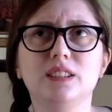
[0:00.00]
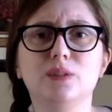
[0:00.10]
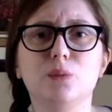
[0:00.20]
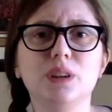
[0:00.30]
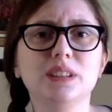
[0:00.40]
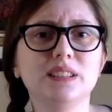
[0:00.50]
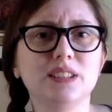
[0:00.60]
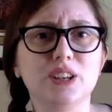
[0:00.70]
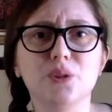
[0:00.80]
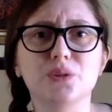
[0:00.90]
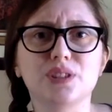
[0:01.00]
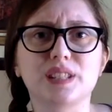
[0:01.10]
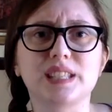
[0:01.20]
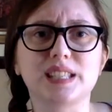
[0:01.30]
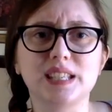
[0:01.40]
willingly goes
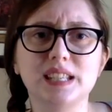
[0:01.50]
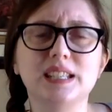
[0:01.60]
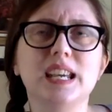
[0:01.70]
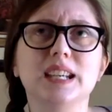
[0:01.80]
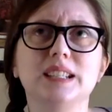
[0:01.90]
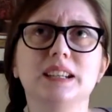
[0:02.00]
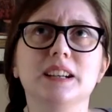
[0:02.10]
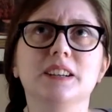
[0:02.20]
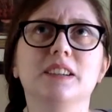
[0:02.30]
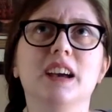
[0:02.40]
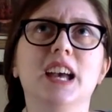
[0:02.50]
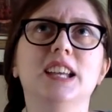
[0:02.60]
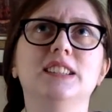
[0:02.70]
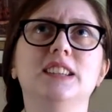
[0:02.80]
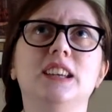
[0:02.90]
to see Danielle and
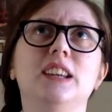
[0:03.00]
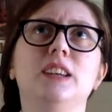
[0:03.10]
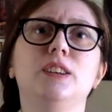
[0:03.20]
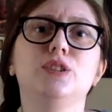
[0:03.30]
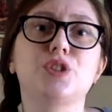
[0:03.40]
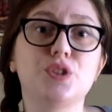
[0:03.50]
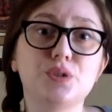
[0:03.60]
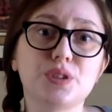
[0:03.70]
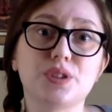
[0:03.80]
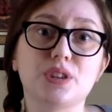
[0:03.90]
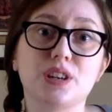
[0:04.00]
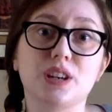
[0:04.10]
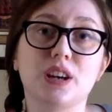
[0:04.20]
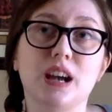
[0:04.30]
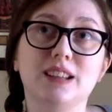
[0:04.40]
seduces
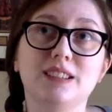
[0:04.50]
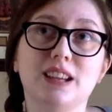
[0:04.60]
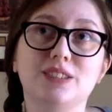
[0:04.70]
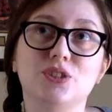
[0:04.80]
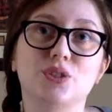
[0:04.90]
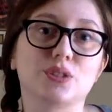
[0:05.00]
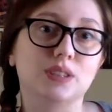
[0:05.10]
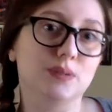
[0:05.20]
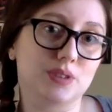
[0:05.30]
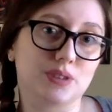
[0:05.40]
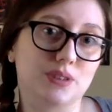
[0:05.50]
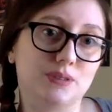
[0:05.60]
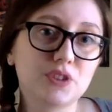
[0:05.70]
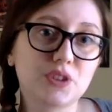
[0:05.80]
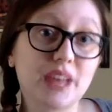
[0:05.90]
her and then just leaves her
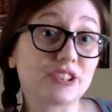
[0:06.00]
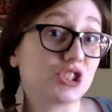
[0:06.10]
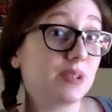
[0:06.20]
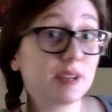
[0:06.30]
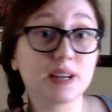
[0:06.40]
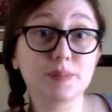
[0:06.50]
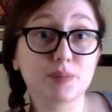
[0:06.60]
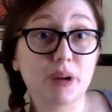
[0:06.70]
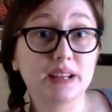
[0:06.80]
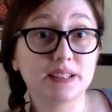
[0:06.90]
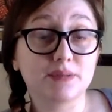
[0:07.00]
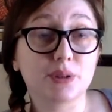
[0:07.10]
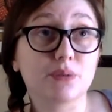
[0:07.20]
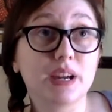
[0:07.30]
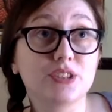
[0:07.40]
so that she becomes pregnant
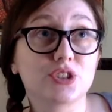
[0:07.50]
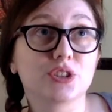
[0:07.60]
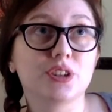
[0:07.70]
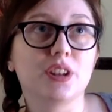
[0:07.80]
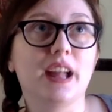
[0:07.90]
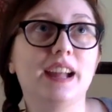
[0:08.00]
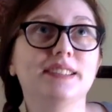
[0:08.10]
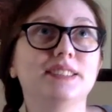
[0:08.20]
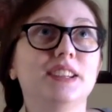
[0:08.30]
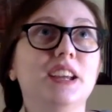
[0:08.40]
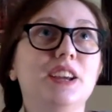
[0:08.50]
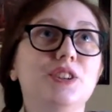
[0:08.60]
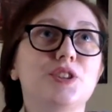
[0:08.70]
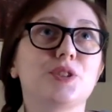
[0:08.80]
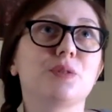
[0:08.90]
with Rachel, and
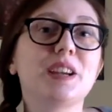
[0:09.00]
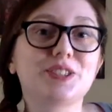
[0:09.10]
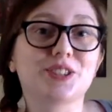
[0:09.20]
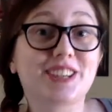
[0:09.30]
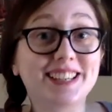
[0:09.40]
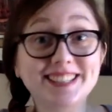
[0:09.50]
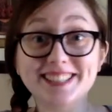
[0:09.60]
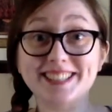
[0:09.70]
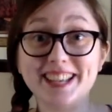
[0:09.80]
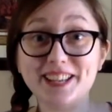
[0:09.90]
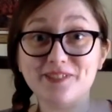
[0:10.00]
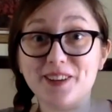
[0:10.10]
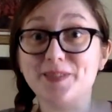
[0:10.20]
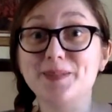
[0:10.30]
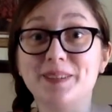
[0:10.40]
so Rachel can save
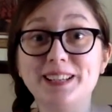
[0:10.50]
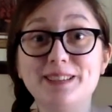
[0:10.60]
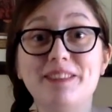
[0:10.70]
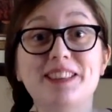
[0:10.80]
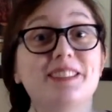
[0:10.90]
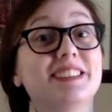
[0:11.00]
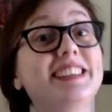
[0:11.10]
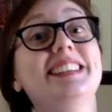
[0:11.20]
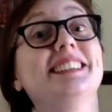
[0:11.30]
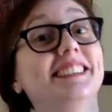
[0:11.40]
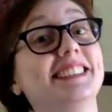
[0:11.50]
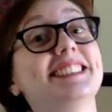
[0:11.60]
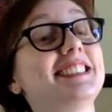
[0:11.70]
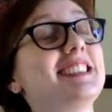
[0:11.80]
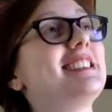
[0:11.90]
everybody with her healing
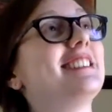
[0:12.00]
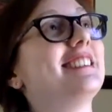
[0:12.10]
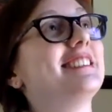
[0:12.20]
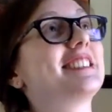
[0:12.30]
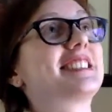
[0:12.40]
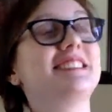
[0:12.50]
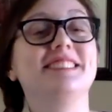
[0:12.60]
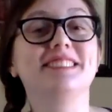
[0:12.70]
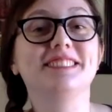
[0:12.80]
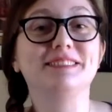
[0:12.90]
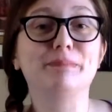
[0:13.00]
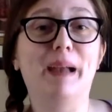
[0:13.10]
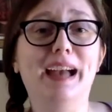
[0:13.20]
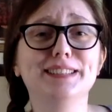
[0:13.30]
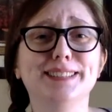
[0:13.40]
tears and her
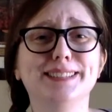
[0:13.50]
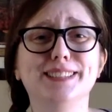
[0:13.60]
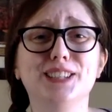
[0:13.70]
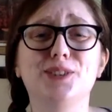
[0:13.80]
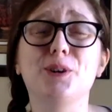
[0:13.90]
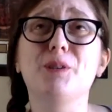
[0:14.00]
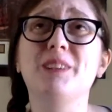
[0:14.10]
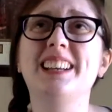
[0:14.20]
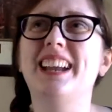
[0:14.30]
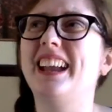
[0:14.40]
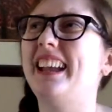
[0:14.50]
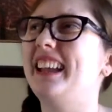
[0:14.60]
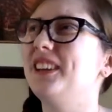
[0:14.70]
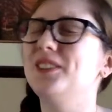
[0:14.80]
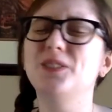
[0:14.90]
magically growing
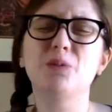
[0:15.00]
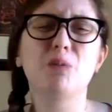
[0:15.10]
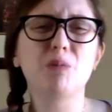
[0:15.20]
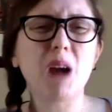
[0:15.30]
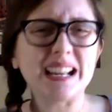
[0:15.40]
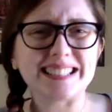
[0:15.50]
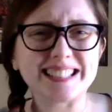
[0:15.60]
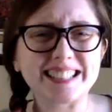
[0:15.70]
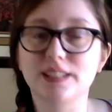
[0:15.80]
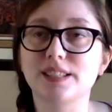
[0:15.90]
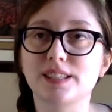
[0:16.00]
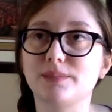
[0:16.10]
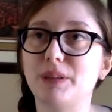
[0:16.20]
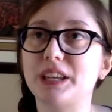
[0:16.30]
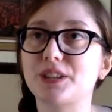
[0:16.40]
hair. What? This
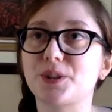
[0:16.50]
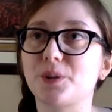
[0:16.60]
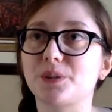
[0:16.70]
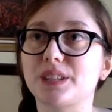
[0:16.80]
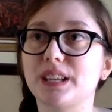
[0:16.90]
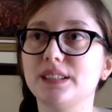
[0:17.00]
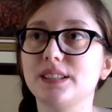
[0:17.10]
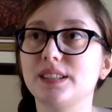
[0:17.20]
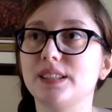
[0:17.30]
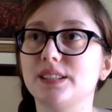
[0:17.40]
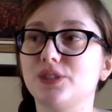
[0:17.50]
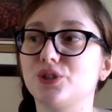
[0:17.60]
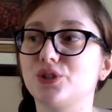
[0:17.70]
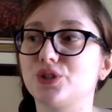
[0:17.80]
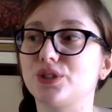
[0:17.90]
makes no sense and is
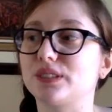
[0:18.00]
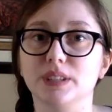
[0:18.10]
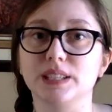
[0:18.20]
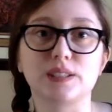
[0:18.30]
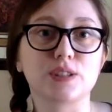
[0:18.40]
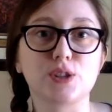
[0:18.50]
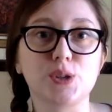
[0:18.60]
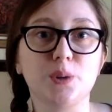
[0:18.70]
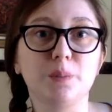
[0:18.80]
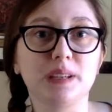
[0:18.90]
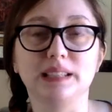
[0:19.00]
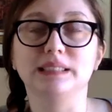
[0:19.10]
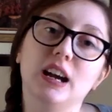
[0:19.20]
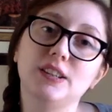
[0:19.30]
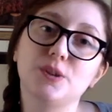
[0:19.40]
just, it's stupid.
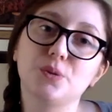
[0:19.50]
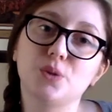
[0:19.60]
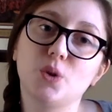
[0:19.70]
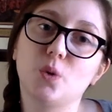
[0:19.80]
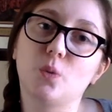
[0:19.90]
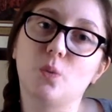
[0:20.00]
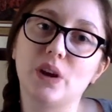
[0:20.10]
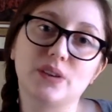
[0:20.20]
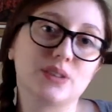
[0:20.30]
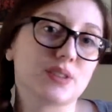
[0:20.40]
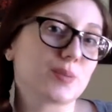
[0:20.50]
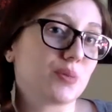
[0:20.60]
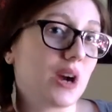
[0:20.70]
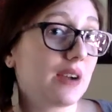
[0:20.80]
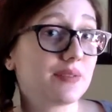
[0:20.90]
I don't know where this
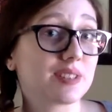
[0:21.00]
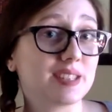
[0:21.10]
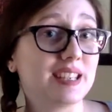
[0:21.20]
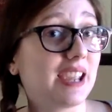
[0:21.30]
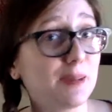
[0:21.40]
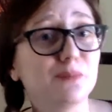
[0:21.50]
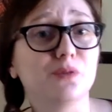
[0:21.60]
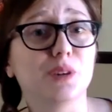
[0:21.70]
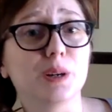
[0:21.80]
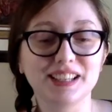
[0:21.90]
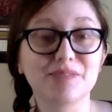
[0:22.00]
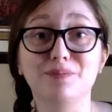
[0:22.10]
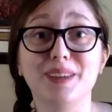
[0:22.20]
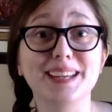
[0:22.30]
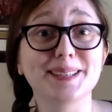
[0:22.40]
prophecy came from. It
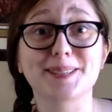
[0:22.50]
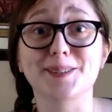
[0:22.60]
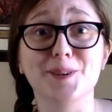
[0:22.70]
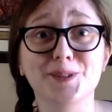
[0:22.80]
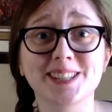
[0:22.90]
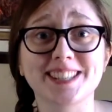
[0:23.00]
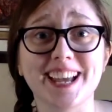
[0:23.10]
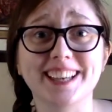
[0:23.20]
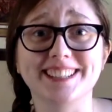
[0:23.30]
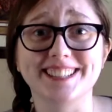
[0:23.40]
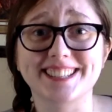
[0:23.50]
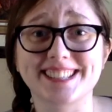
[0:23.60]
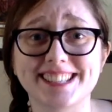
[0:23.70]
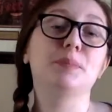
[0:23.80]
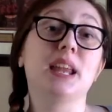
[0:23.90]
makes no
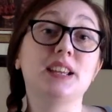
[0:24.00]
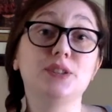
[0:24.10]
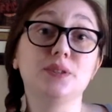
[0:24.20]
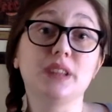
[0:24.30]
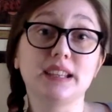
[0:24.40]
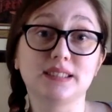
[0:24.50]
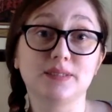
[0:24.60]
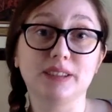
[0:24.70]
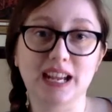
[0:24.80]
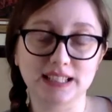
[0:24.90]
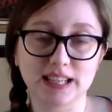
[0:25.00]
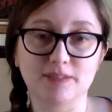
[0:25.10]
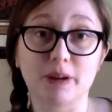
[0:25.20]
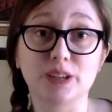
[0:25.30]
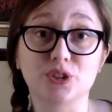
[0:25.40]
sense. But I do like the fact that
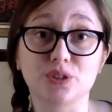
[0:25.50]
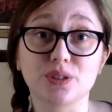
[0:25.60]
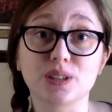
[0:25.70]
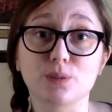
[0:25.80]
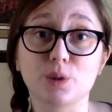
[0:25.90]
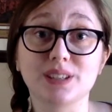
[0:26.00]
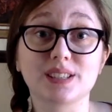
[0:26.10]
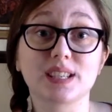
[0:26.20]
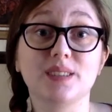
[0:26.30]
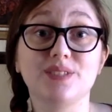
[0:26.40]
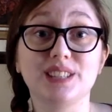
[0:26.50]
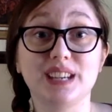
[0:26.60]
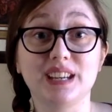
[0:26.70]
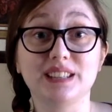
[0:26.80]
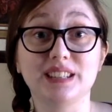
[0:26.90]
Rachel is the one to save the
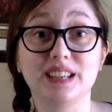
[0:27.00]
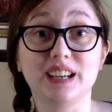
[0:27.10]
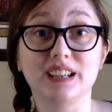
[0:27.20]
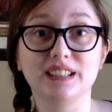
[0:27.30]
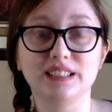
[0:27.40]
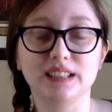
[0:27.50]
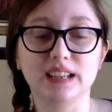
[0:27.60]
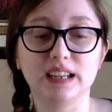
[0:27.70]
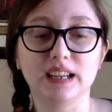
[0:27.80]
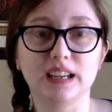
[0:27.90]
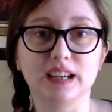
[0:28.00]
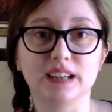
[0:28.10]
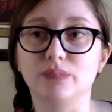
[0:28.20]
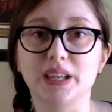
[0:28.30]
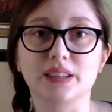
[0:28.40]
day at the end,
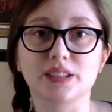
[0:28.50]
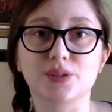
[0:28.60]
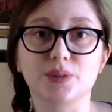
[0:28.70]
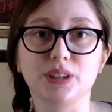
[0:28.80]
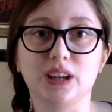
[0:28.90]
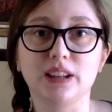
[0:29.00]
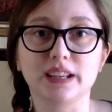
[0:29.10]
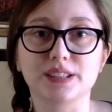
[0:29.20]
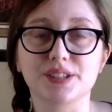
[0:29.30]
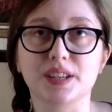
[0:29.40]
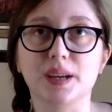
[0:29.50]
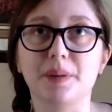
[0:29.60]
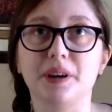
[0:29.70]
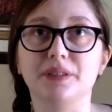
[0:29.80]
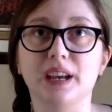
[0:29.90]
and that's really all I can say
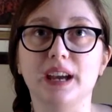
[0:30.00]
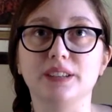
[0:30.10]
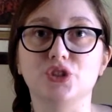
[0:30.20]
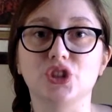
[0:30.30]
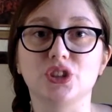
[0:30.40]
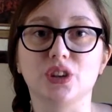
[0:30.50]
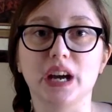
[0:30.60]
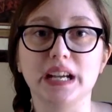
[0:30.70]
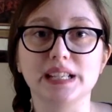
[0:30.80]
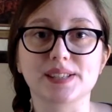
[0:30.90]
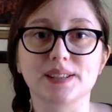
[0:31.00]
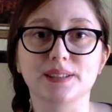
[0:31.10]
about that. She cries